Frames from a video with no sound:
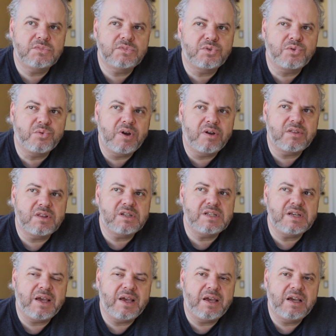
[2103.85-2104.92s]
throughout the
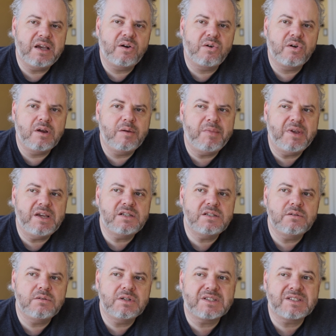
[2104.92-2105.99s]
day or I may
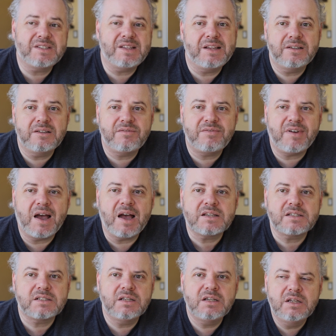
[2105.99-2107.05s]
do an extended
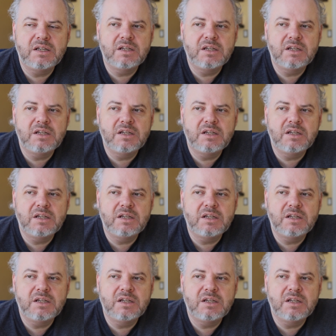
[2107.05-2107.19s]
fast.